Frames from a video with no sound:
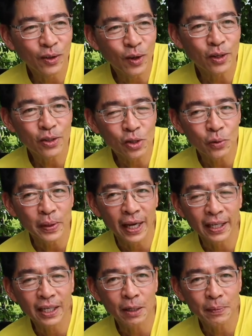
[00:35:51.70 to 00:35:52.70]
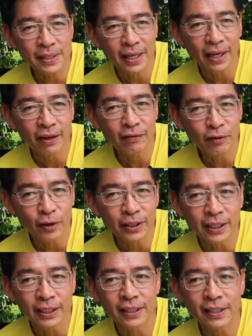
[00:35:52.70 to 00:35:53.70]
So we ended up staying 14
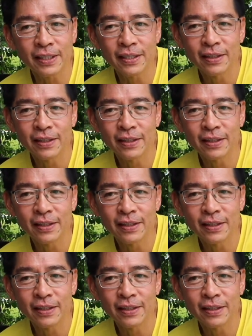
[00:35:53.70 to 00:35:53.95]
years.